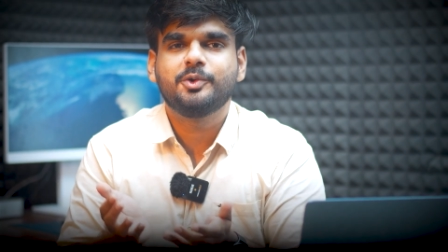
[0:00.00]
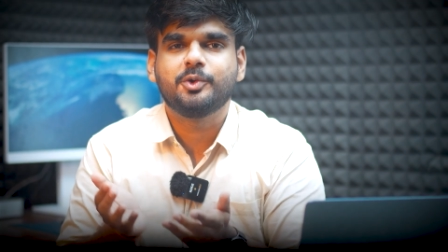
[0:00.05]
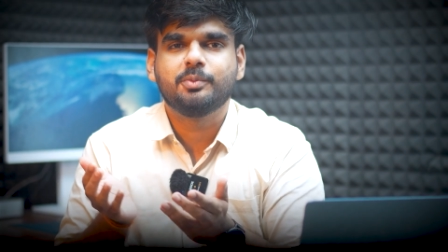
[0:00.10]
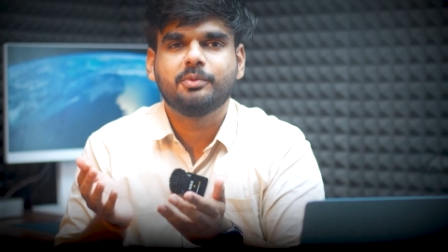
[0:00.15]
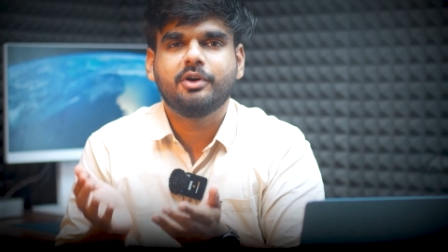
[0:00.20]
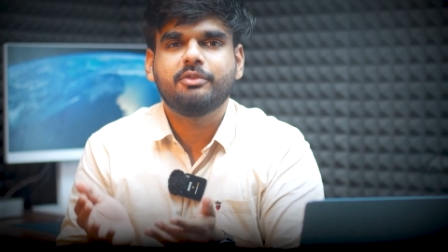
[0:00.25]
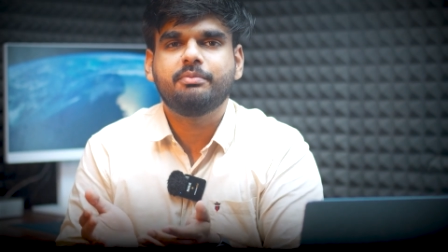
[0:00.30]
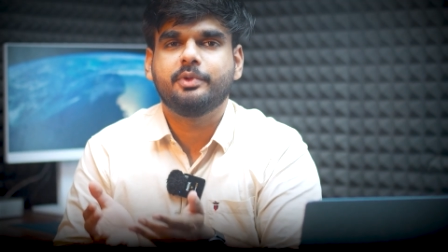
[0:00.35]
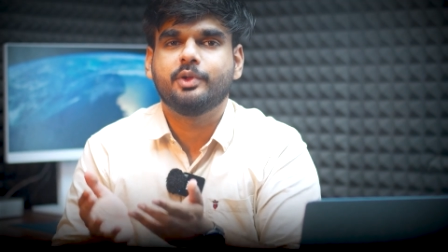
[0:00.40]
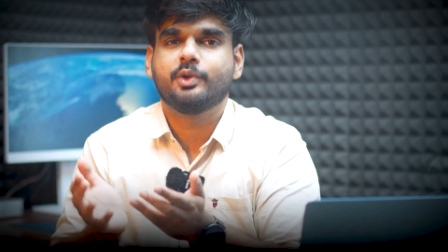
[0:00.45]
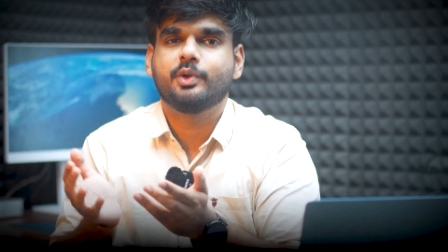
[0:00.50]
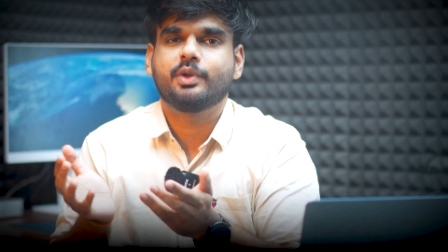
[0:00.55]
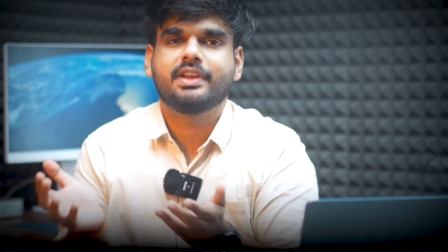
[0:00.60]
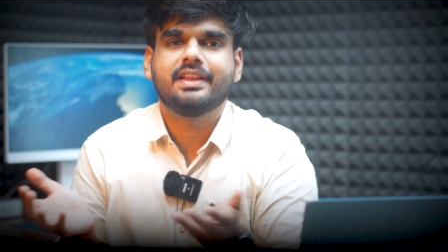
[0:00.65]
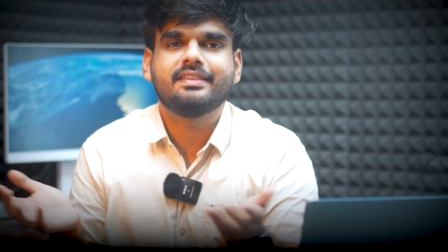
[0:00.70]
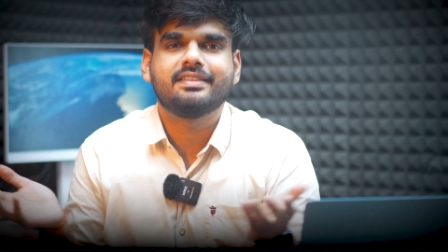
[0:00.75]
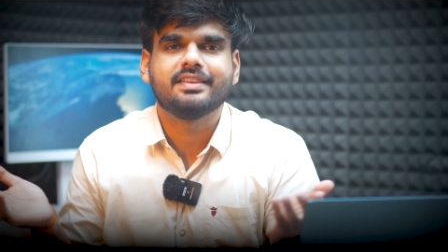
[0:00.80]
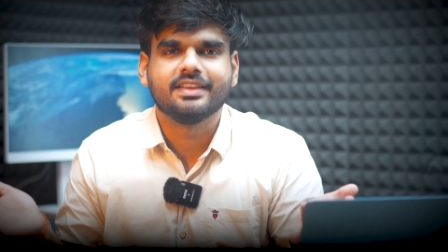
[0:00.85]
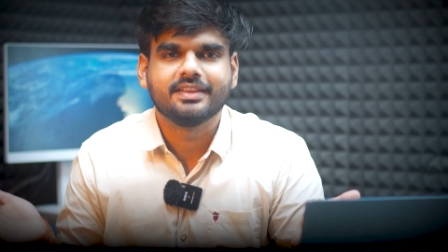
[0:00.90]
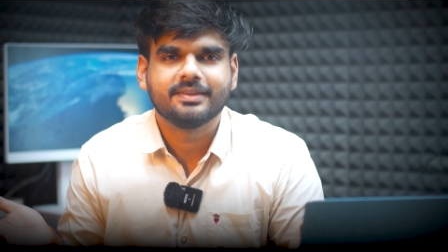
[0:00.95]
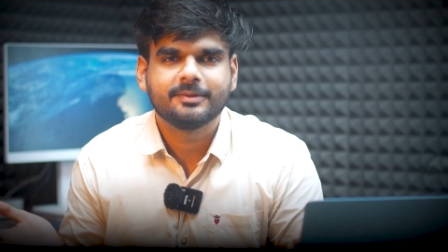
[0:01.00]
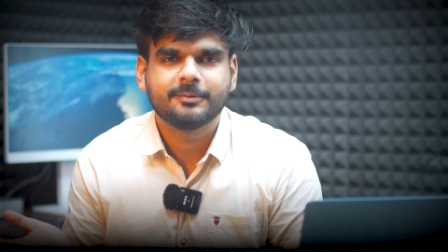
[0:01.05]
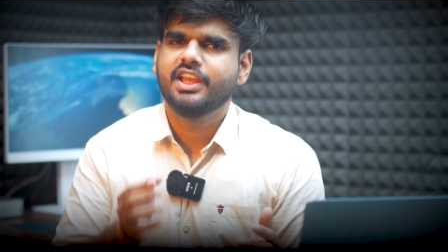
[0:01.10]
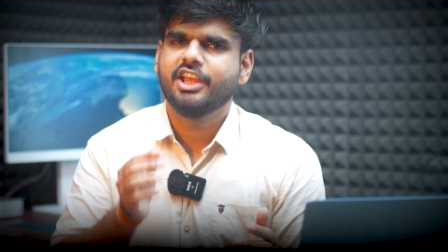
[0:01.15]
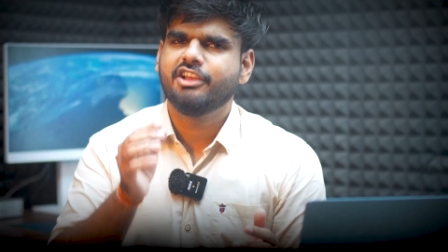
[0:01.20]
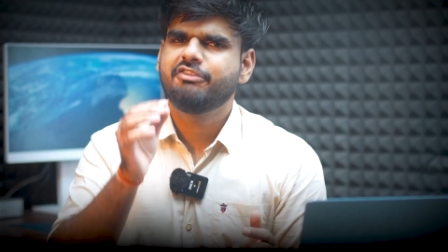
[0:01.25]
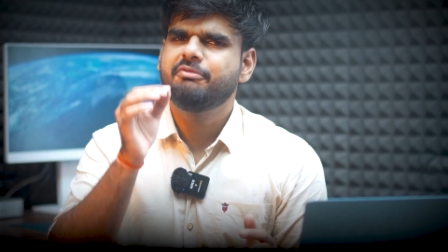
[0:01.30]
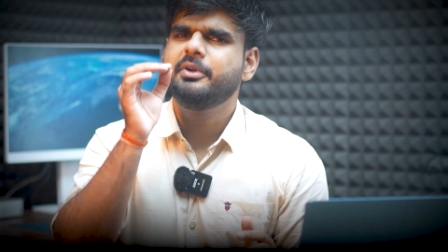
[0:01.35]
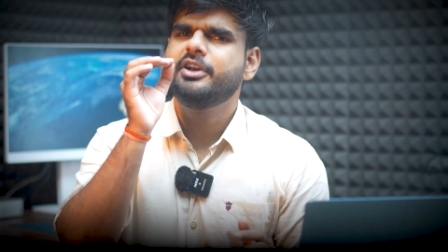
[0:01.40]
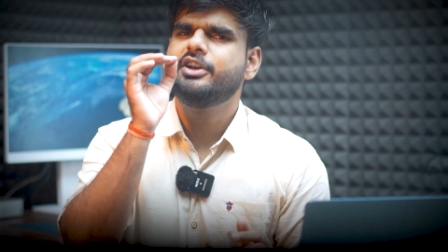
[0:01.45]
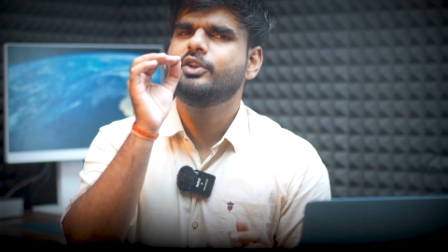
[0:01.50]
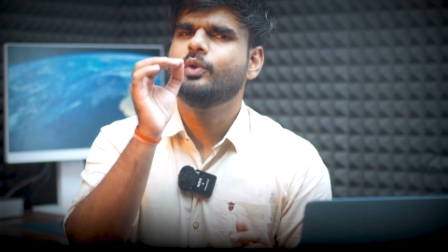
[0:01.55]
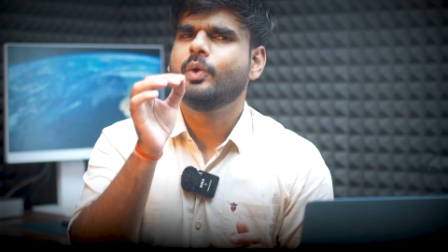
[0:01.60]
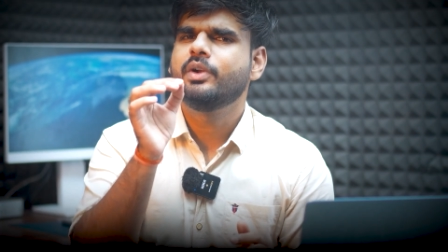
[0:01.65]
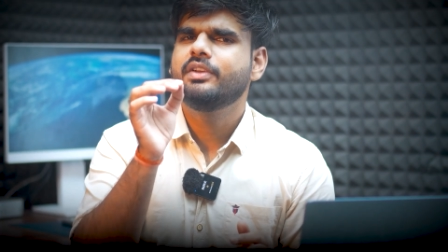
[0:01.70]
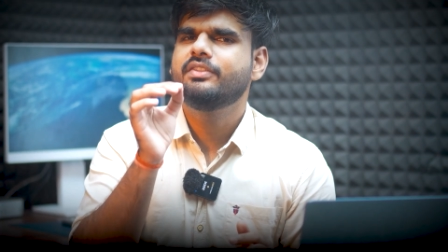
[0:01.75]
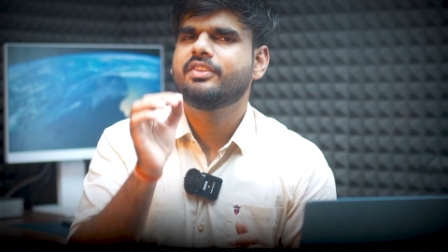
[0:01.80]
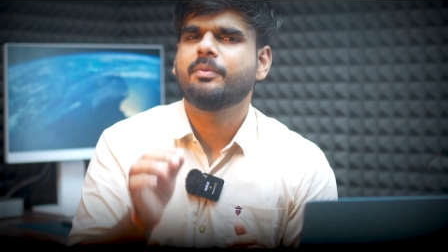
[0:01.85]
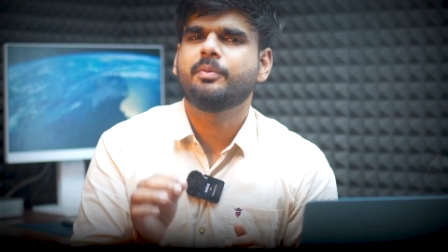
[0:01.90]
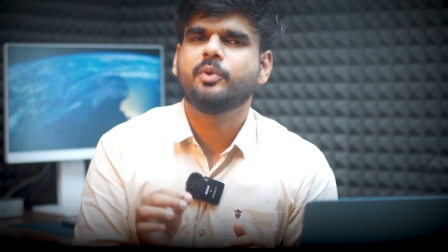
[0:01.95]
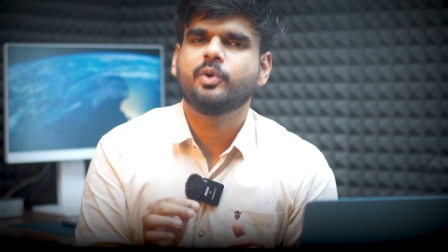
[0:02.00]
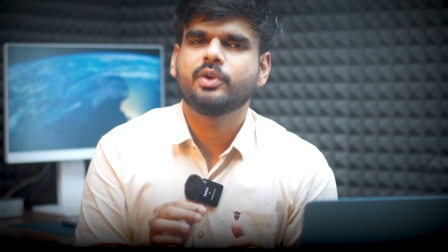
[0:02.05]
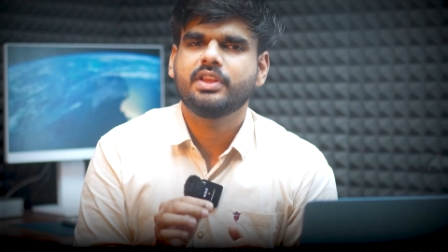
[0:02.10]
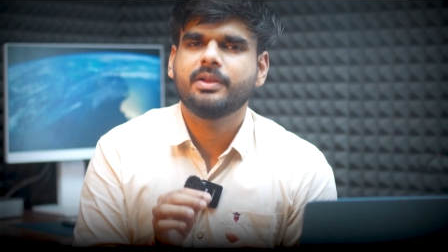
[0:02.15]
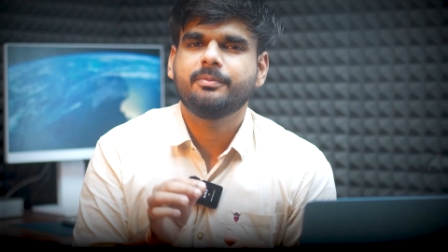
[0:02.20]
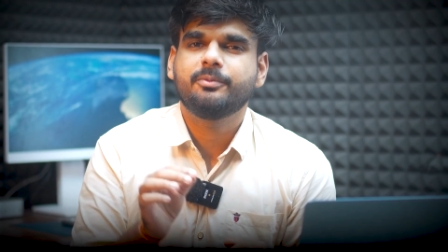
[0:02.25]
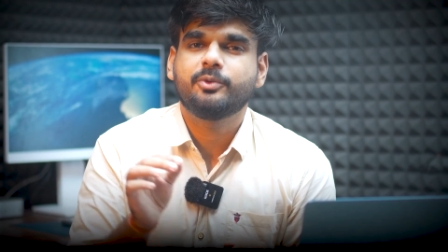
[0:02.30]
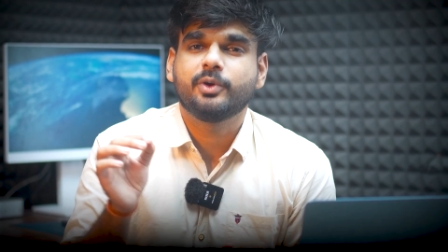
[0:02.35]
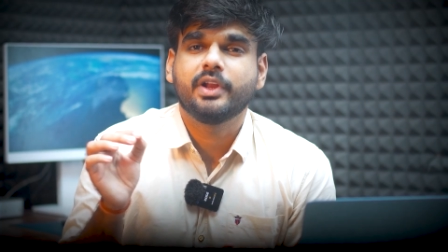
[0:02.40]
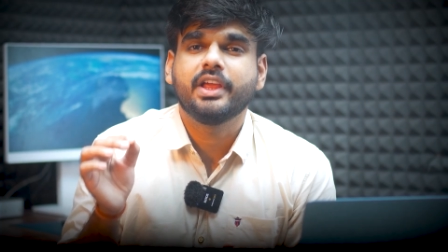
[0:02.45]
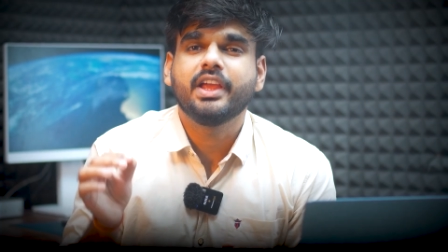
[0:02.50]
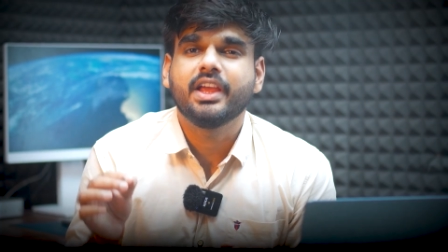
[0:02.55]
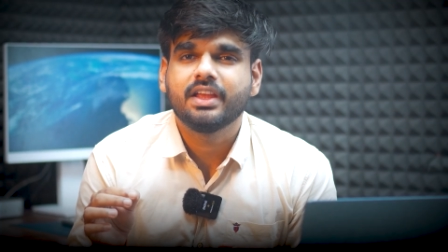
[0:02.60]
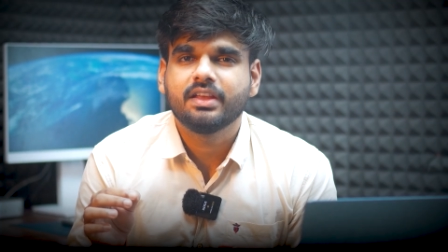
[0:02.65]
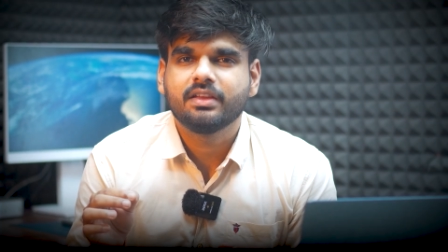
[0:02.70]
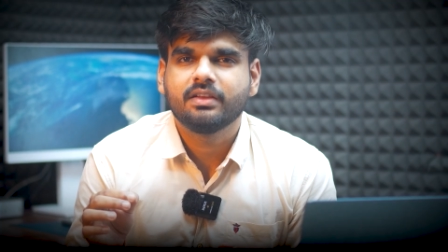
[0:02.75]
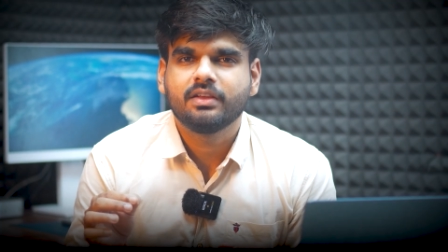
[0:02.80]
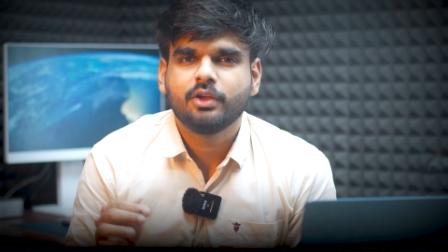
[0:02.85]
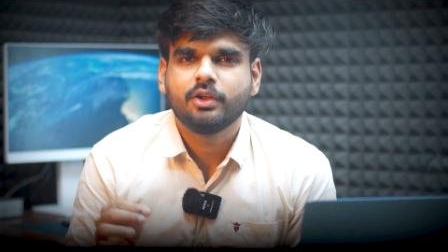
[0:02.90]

room of bureaucracy. If we don't support them today,